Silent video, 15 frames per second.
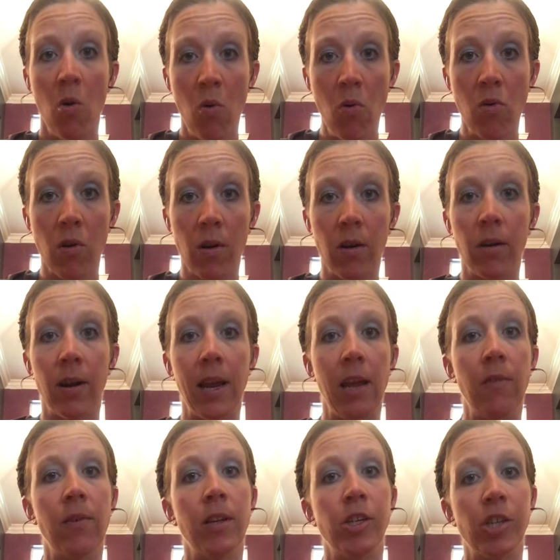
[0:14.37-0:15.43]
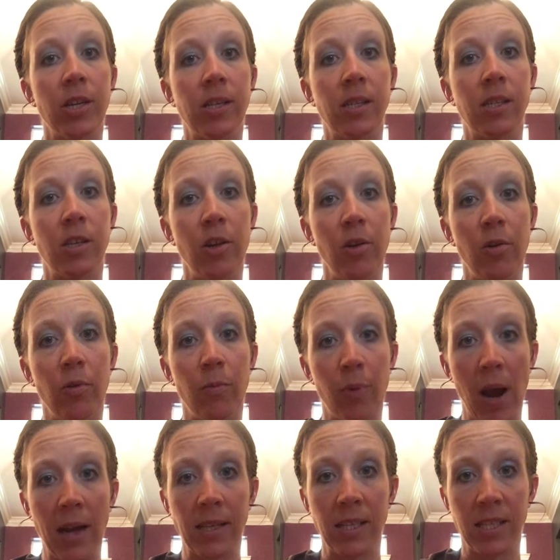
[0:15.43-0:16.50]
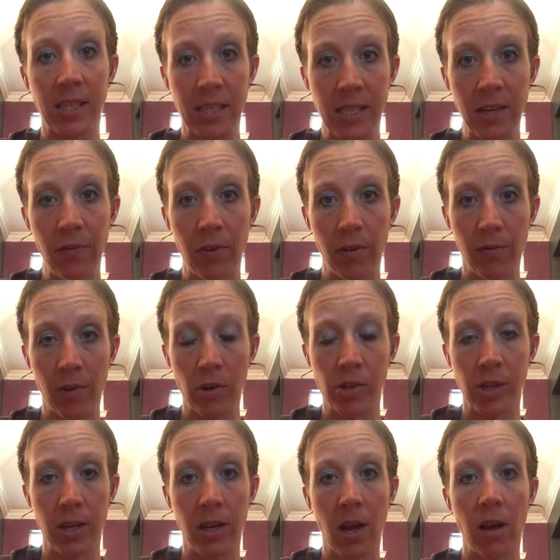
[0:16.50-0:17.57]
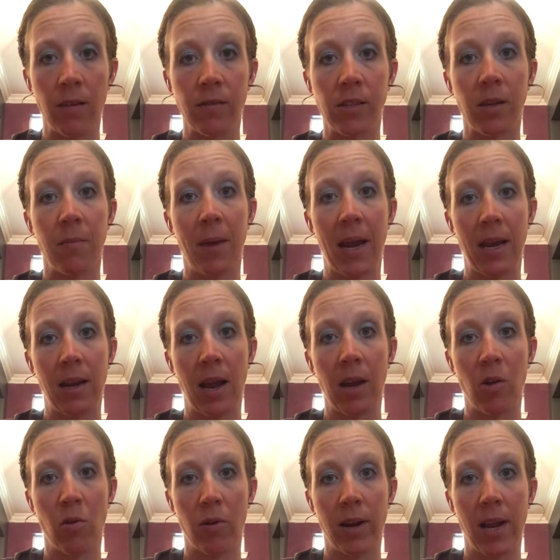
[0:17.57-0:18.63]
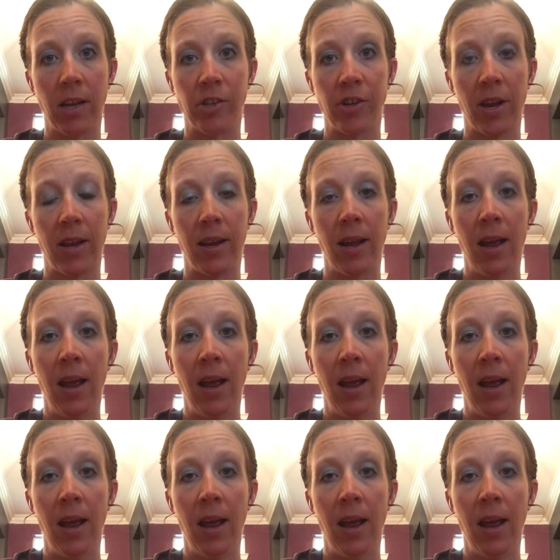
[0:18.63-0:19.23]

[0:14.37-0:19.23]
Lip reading: or even just to practice a different version of some hand-eye coordination.